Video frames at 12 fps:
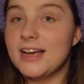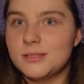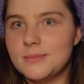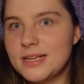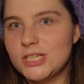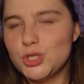
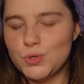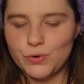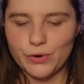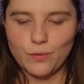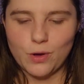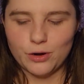me to
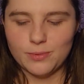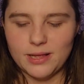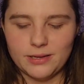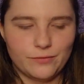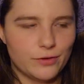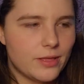grow
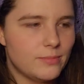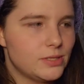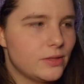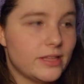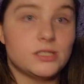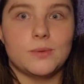watermelon for them,
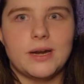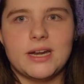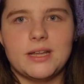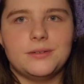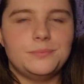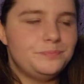so that's what I
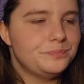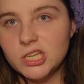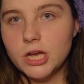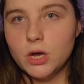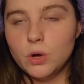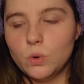did.
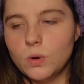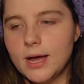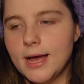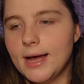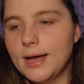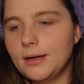So
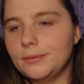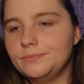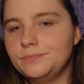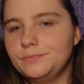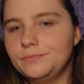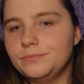
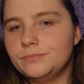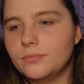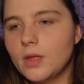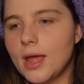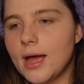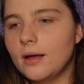
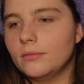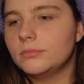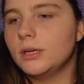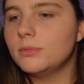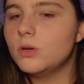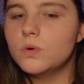yeah,
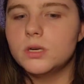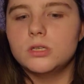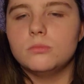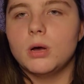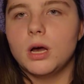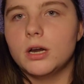I'm going
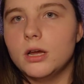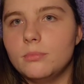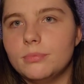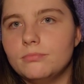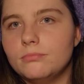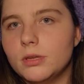to pot up
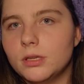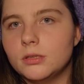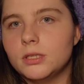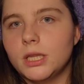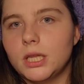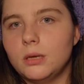
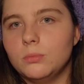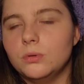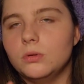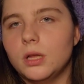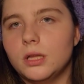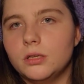and
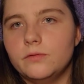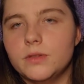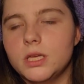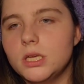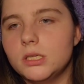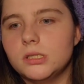label all of
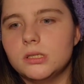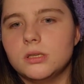these.